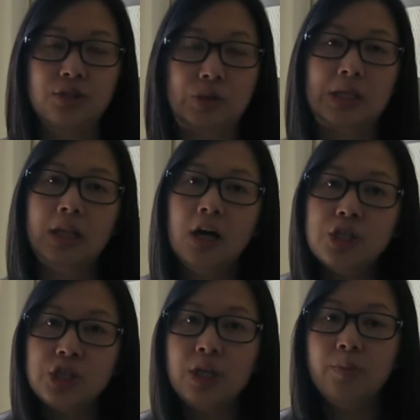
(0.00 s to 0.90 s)
So it's a
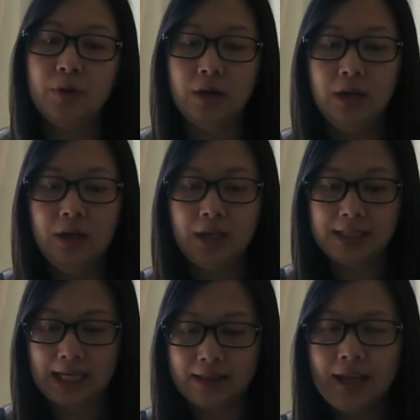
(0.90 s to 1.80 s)
lot cheaper,
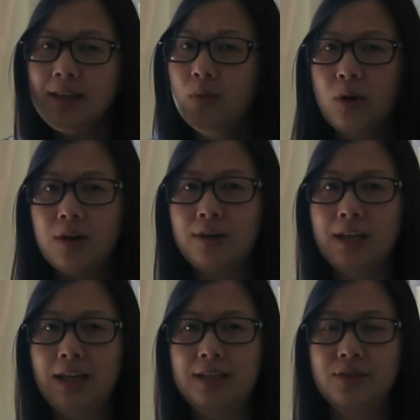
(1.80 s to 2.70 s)
because I think the water
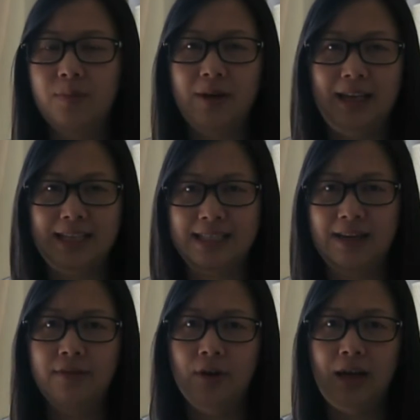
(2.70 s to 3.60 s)
lilies are about like
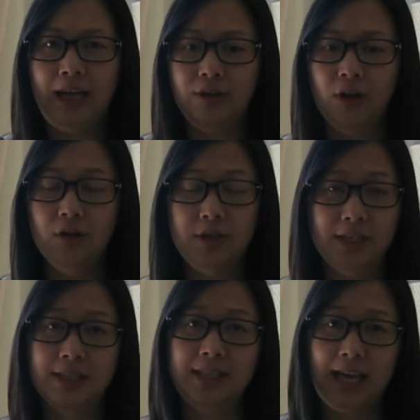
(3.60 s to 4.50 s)
$7 or
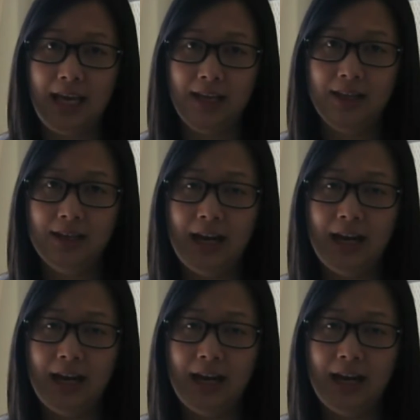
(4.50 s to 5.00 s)
$8 a skein.